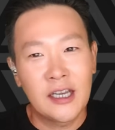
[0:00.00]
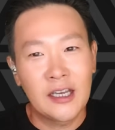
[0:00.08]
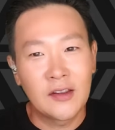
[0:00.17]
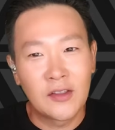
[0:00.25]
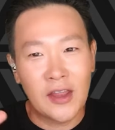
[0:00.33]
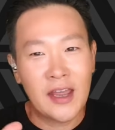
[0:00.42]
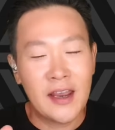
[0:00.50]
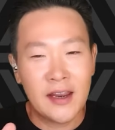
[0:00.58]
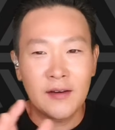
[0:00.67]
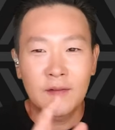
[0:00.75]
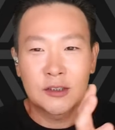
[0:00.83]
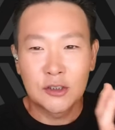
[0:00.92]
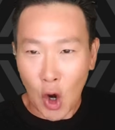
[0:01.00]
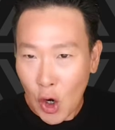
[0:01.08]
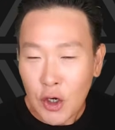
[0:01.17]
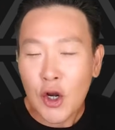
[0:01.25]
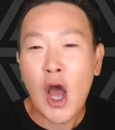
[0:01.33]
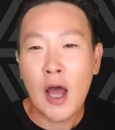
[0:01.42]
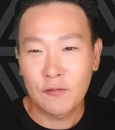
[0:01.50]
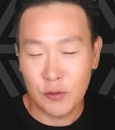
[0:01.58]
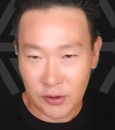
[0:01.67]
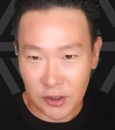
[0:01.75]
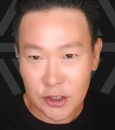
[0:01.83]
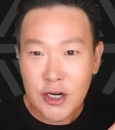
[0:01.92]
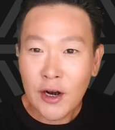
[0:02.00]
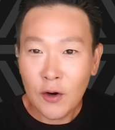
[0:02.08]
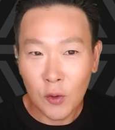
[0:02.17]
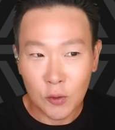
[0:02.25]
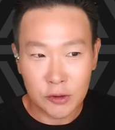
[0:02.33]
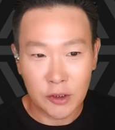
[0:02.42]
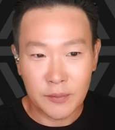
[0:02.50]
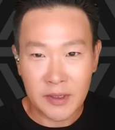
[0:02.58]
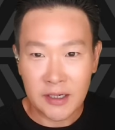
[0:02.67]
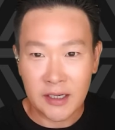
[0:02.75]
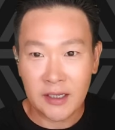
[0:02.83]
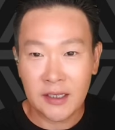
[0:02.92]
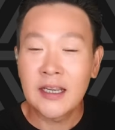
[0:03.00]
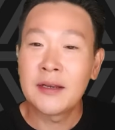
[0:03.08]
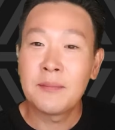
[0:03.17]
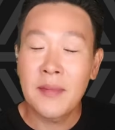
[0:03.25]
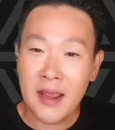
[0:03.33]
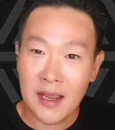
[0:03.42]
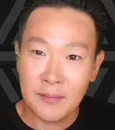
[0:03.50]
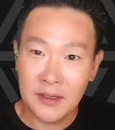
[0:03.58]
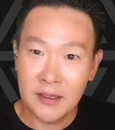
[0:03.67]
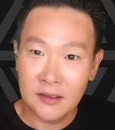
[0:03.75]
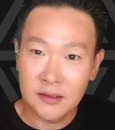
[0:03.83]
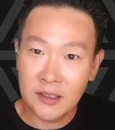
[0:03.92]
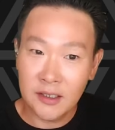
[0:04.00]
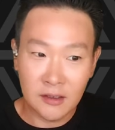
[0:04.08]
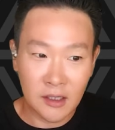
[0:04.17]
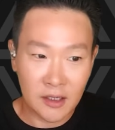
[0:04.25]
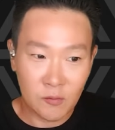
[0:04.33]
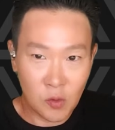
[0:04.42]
They started off with the shareholder meeting in May because thinking like,